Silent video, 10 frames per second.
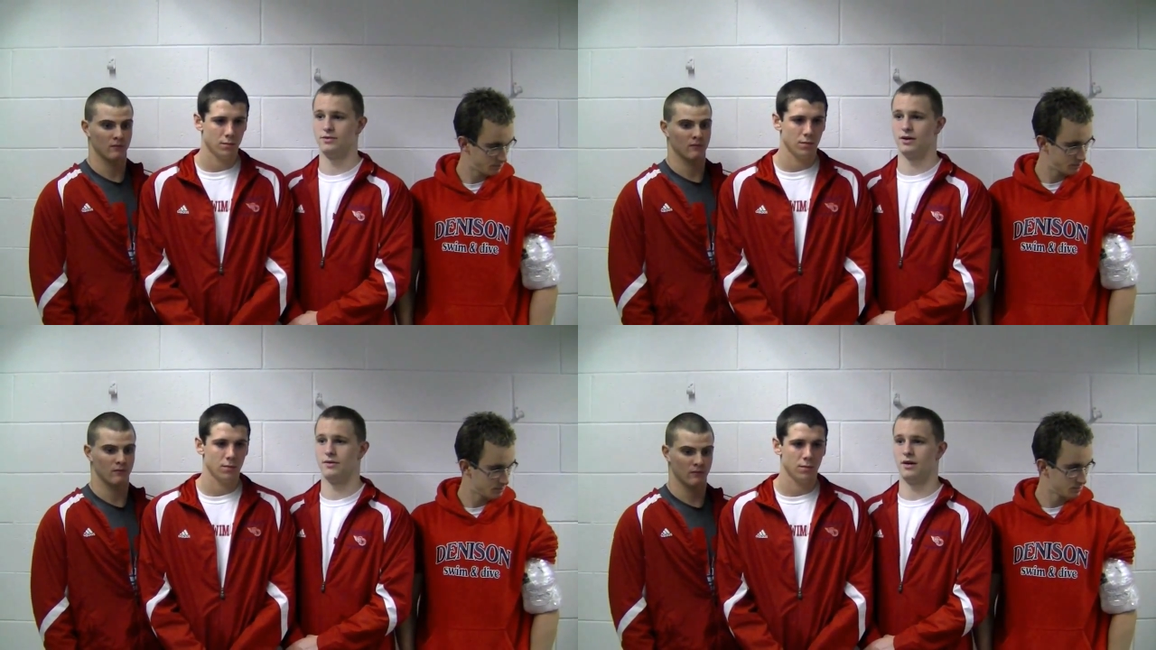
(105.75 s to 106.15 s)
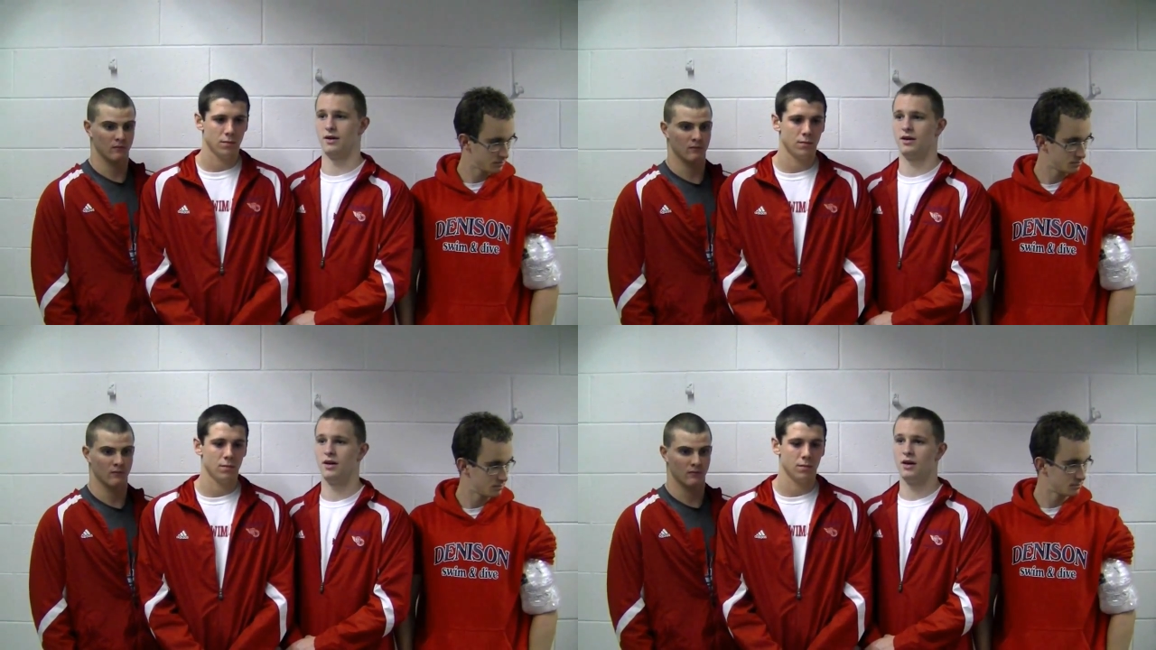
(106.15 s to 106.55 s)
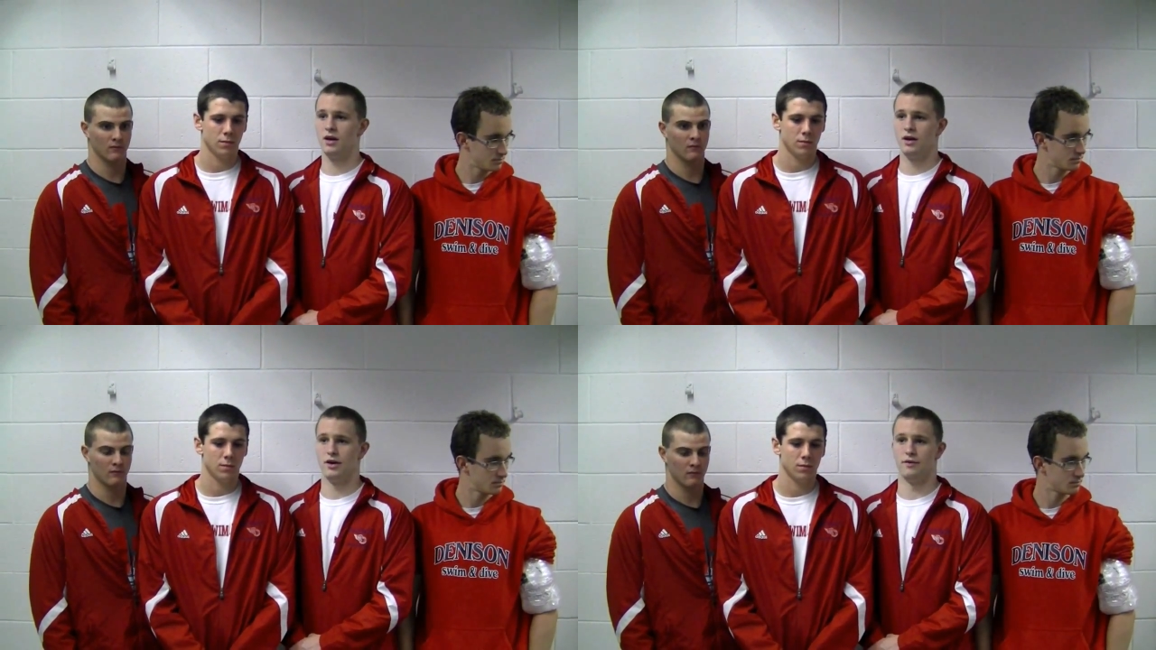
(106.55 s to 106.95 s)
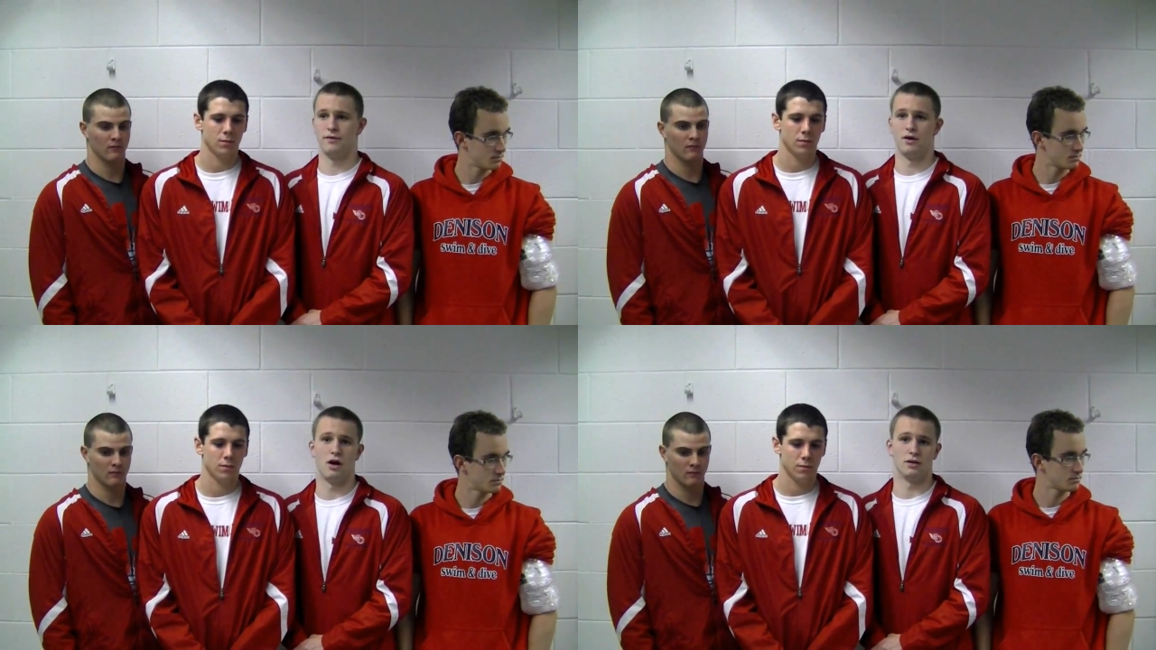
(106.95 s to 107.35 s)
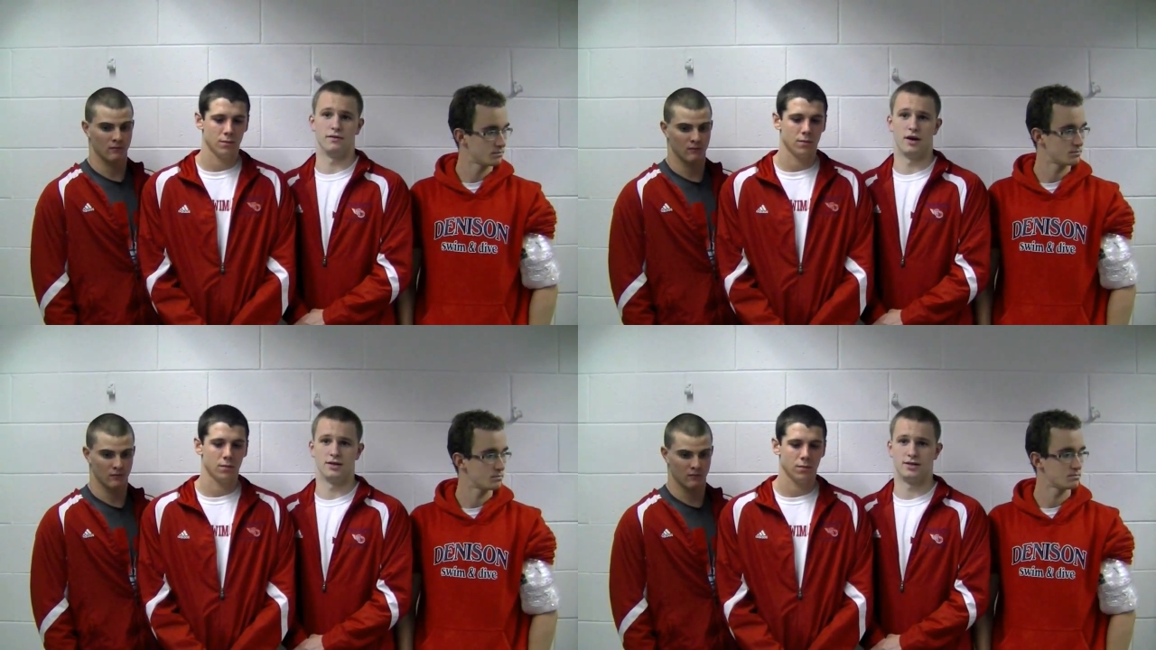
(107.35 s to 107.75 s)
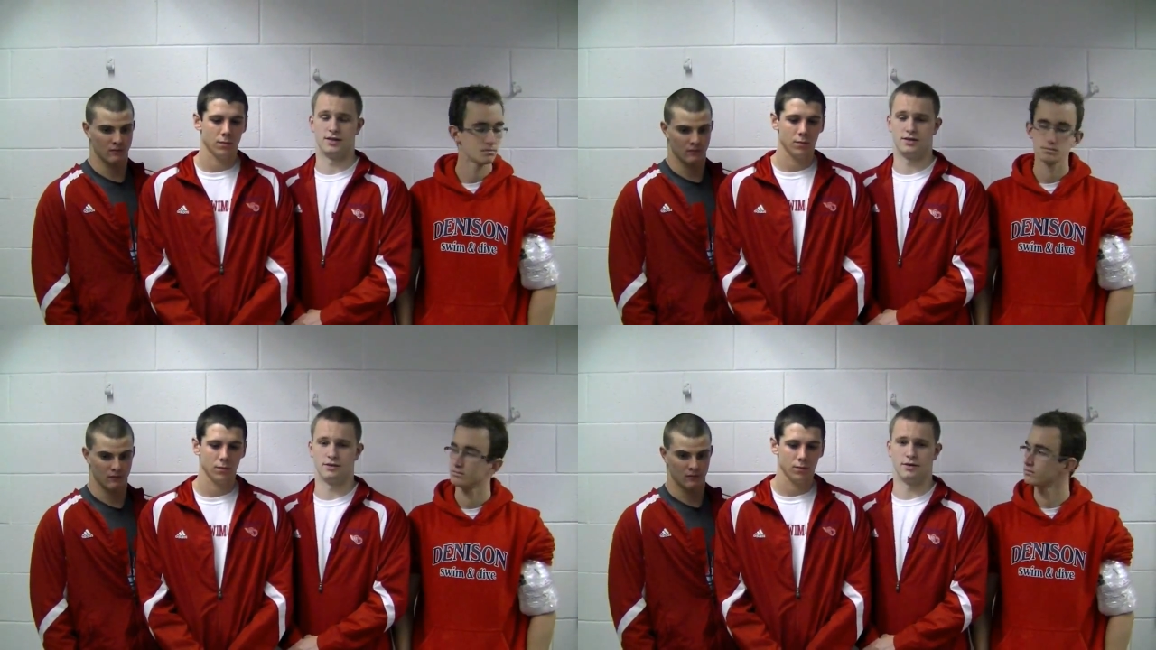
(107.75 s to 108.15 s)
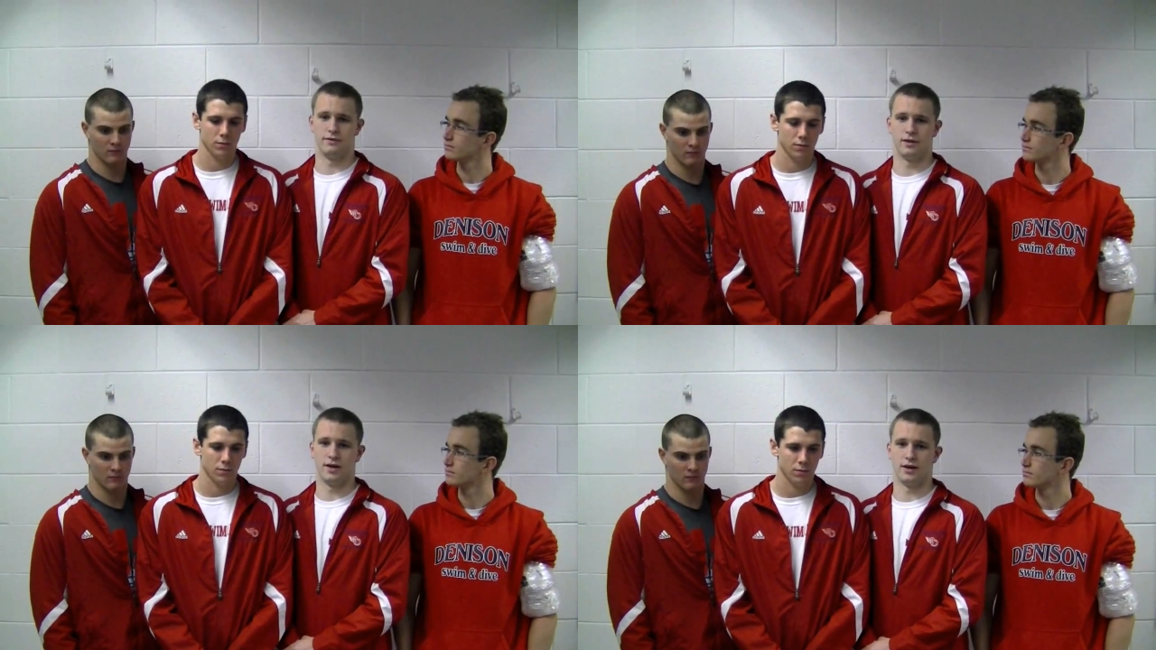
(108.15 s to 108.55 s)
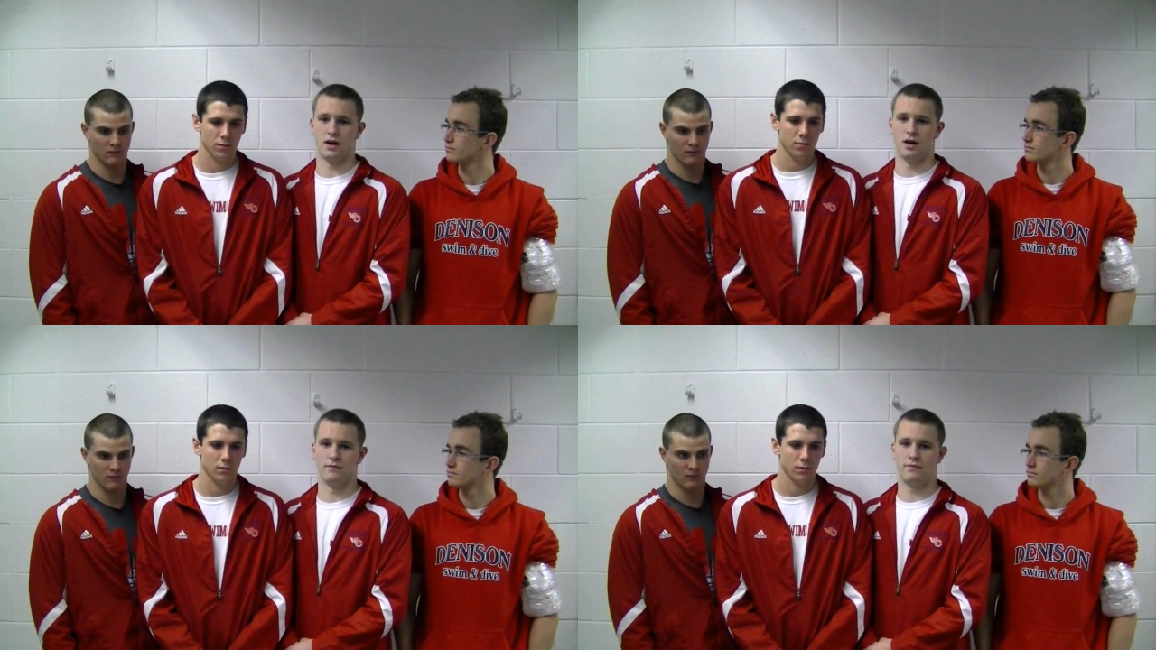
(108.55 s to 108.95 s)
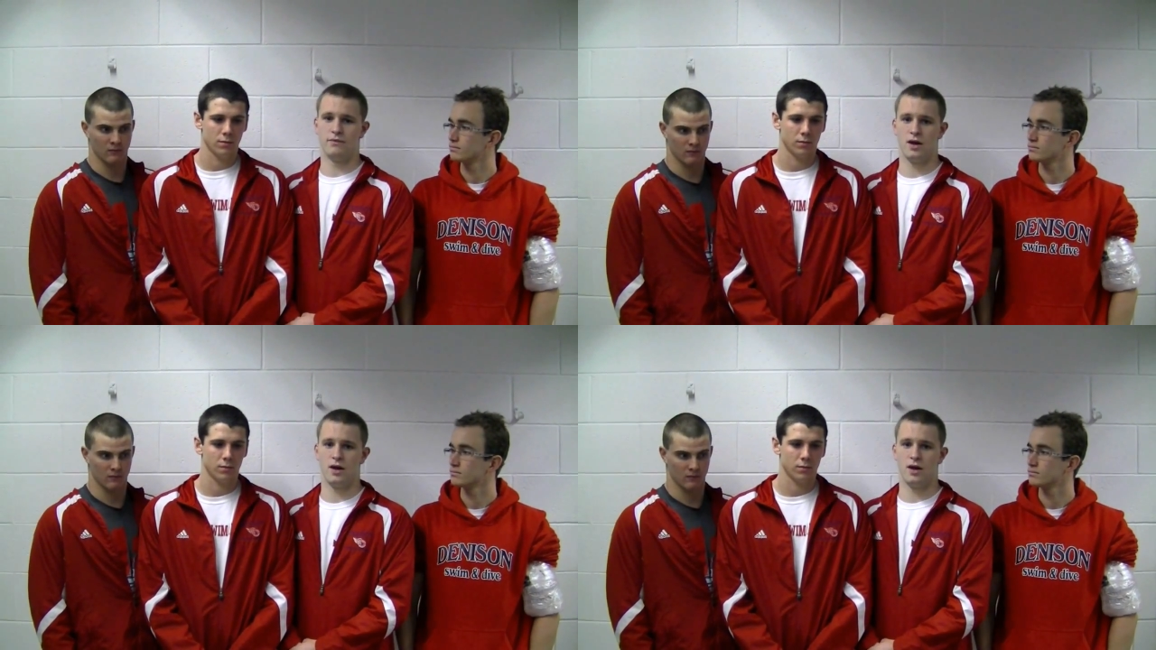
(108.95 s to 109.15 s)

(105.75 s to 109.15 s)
Speaker 1: So I think, you know, for all of us, it's sort of like a,